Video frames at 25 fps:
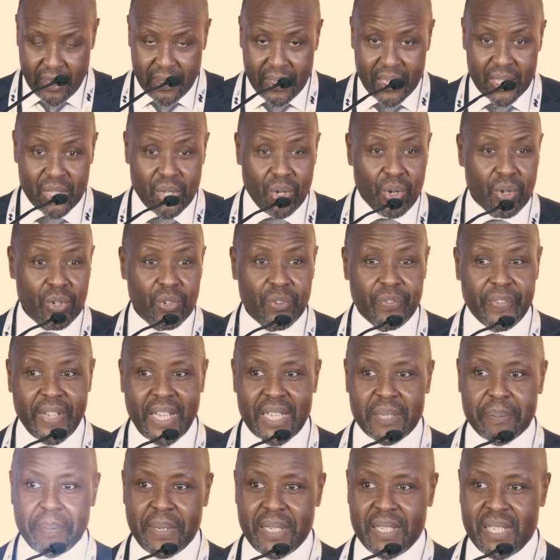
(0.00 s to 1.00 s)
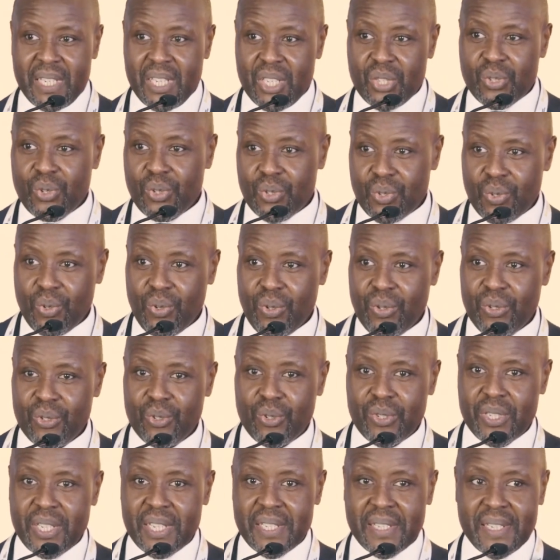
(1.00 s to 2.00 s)
There's a lot of expertise also,
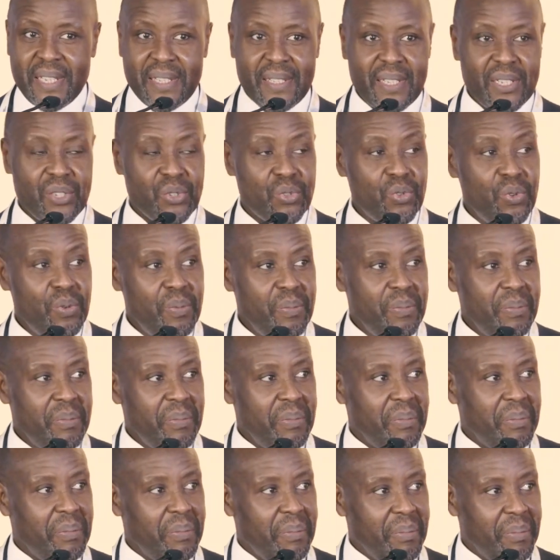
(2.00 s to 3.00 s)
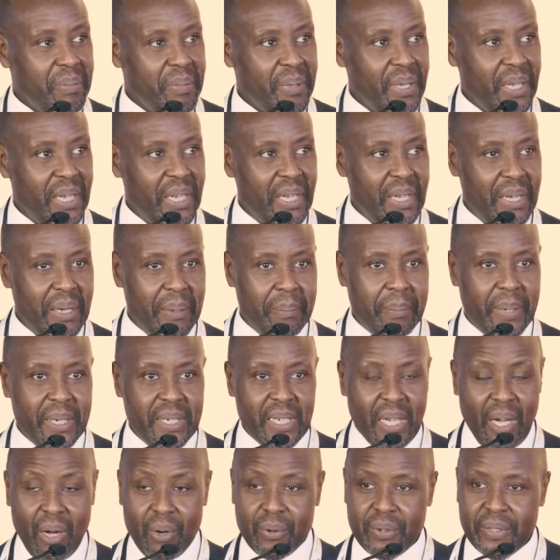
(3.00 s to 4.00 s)
not just in this room,
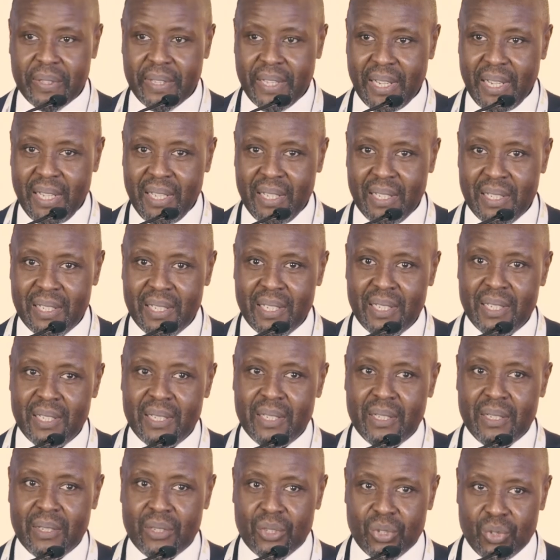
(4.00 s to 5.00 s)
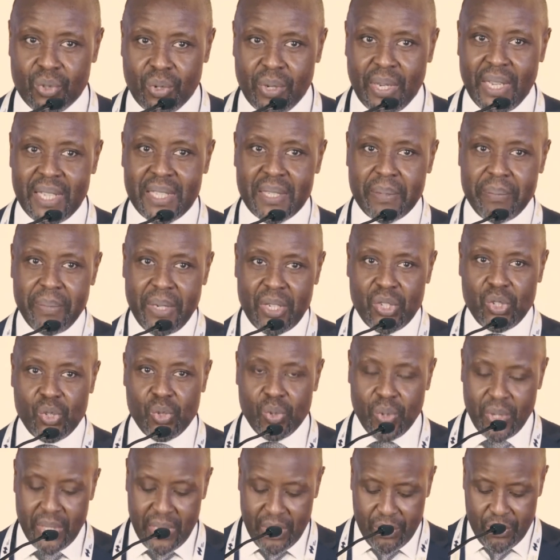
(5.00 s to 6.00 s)
but out there. So let's make
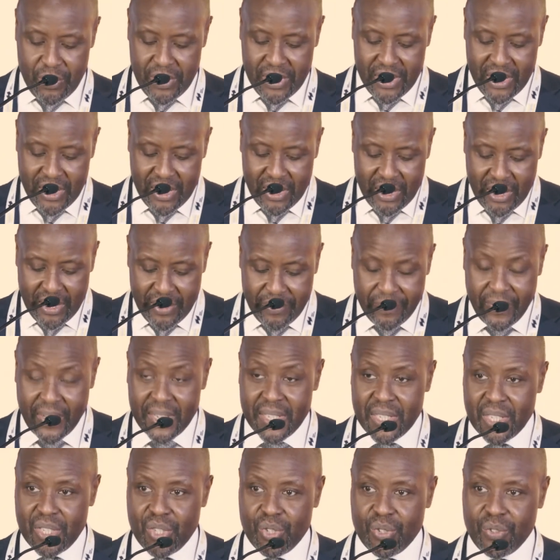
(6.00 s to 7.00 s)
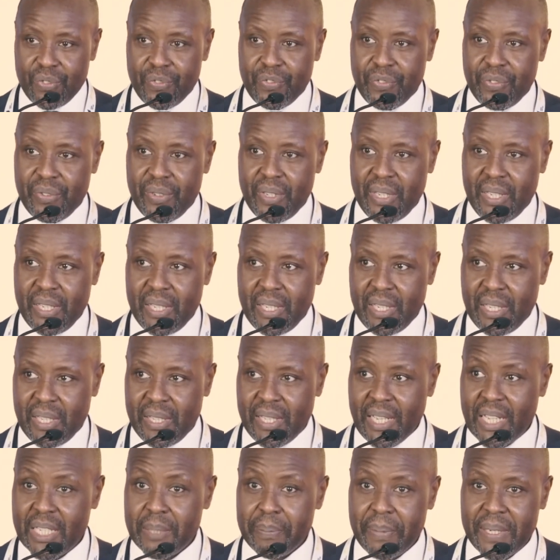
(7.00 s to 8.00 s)
sure that we take advantage of
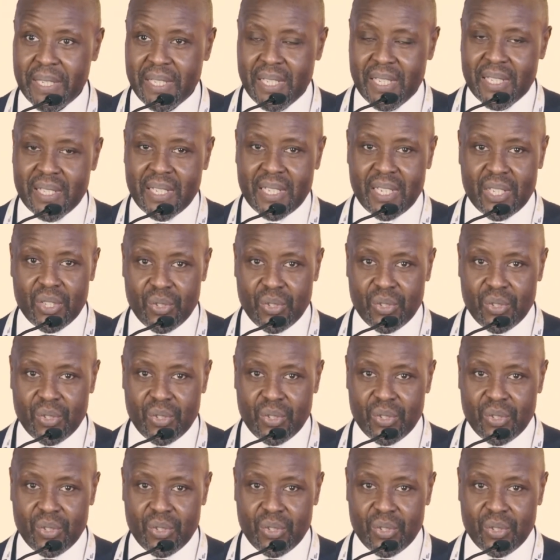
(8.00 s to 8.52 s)
the expertise that